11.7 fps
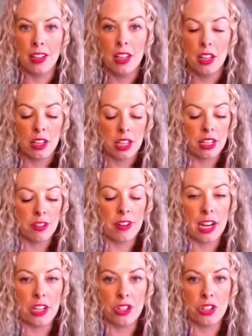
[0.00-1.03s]
You need to
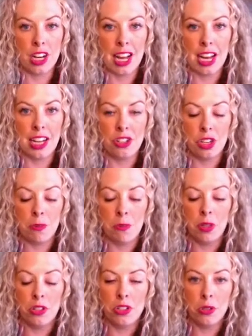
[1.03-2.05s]
find your edge,
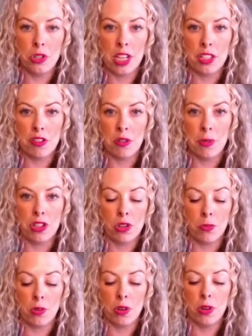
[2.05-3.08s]
build your transformational
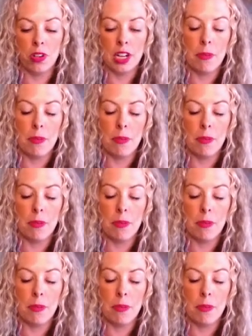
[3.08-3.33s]
program,